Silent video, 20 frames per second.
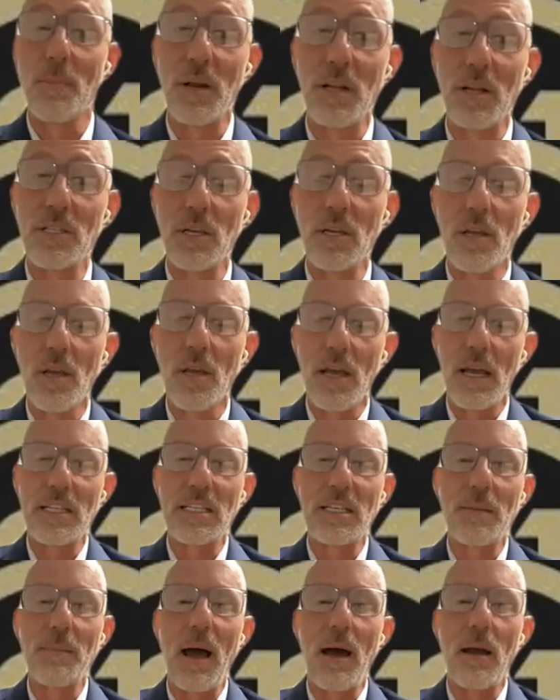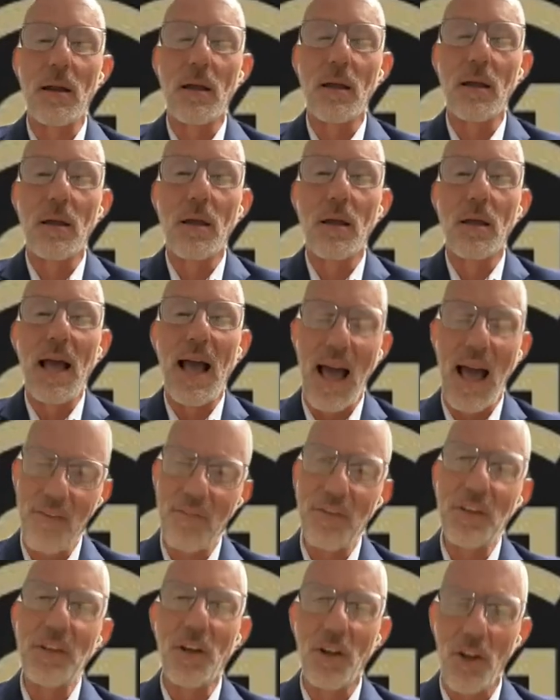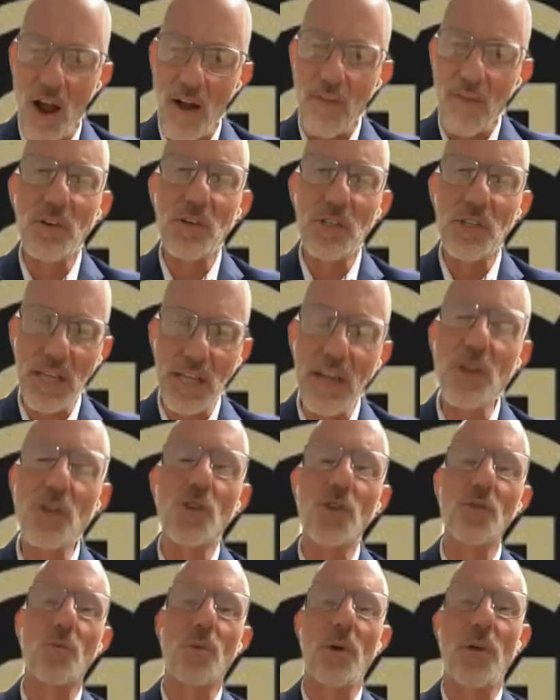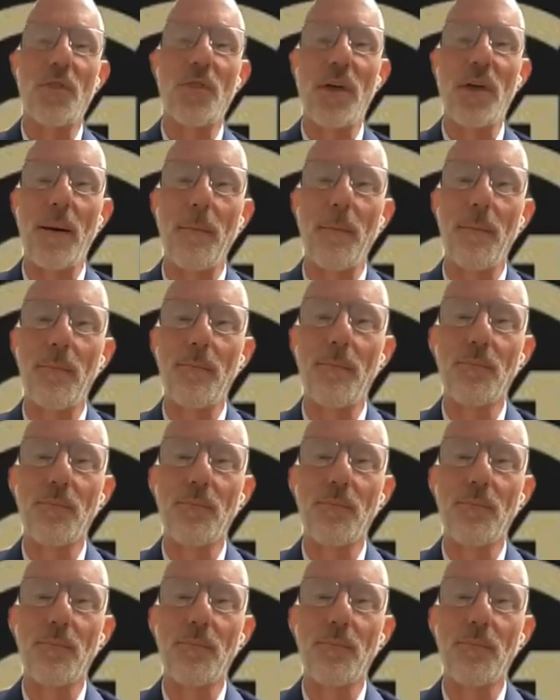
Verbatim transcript: but it's it's about having a conversation with them,